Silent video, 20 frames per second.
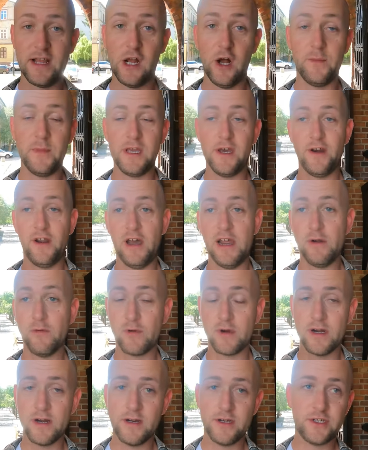Naomi and I
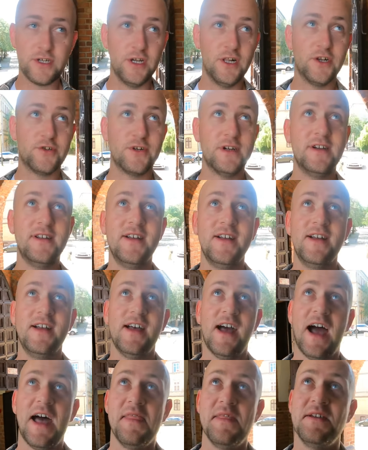were children.
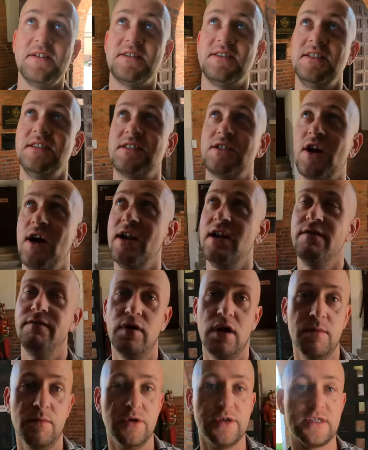And this is kind of
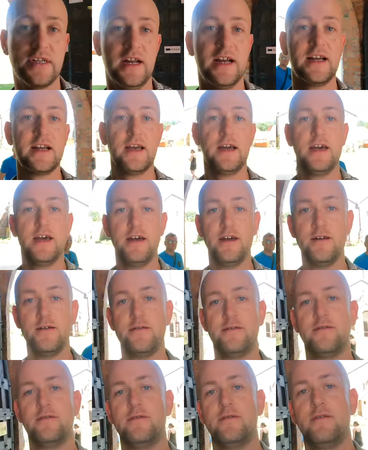almost like a
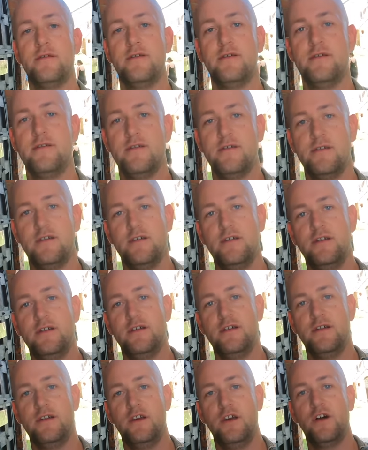
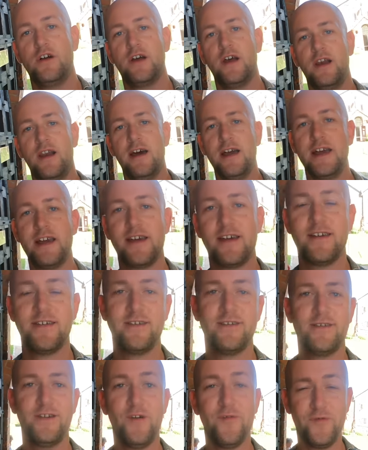look-alike
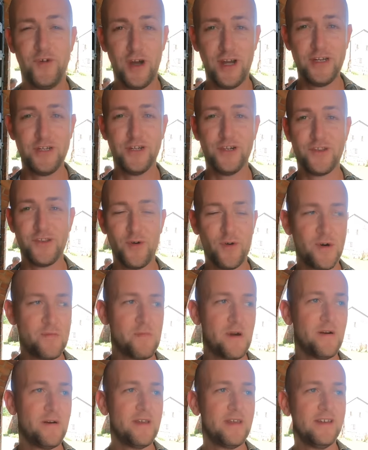of Nigel
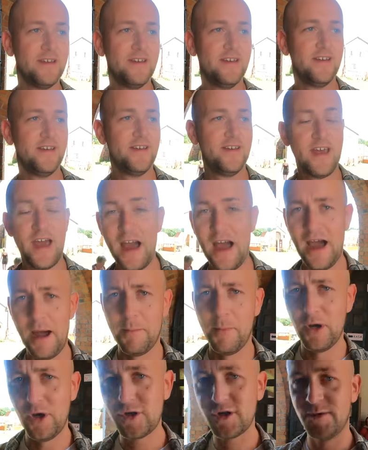Thornberry.
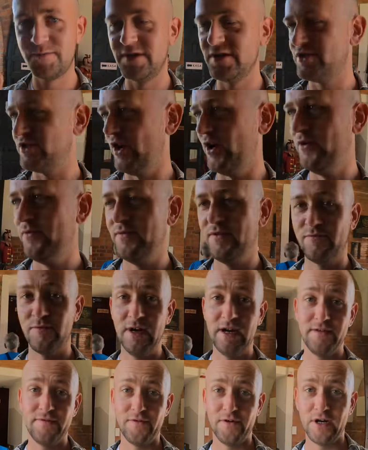Um, look up the show,
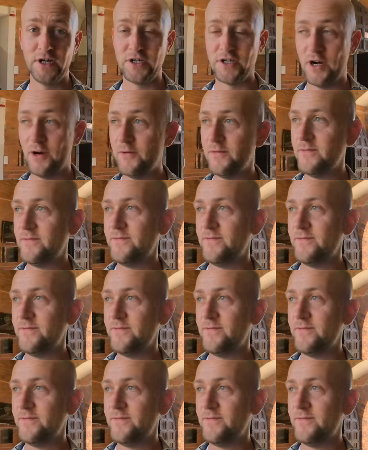really funny show.